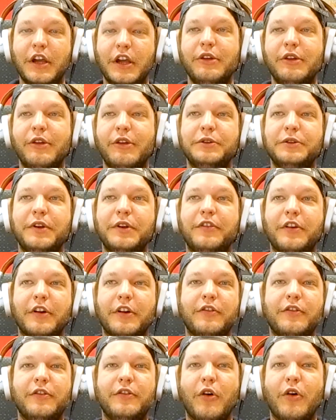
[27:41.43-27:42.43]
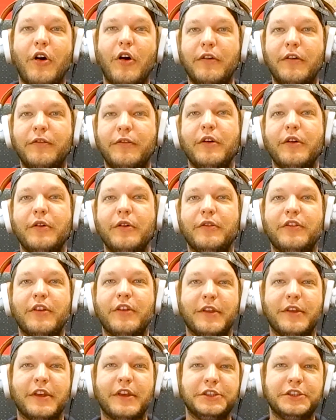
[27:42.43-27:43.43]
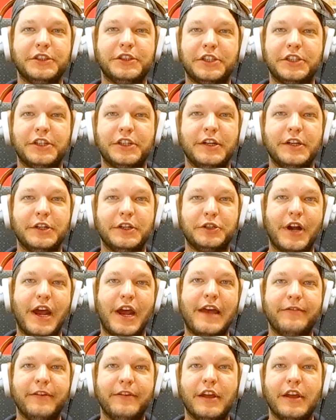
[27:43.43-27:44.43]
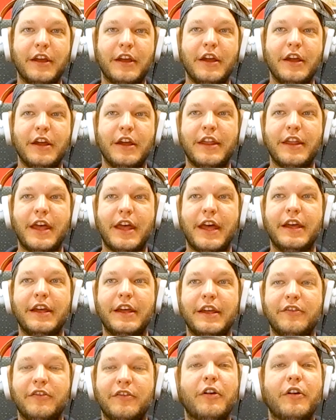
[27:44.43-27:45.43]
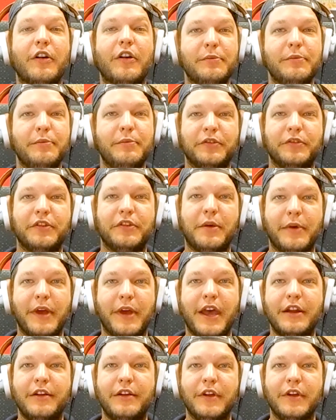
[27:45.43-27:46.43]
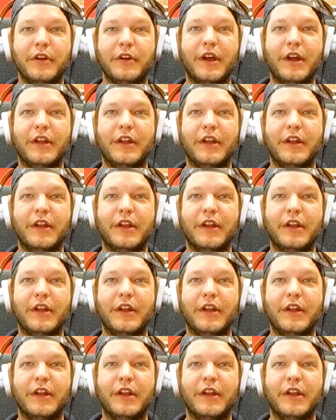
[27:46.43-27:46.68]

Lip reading: you actually start to offload some of the congestion in traffic that is already built up ahead of you.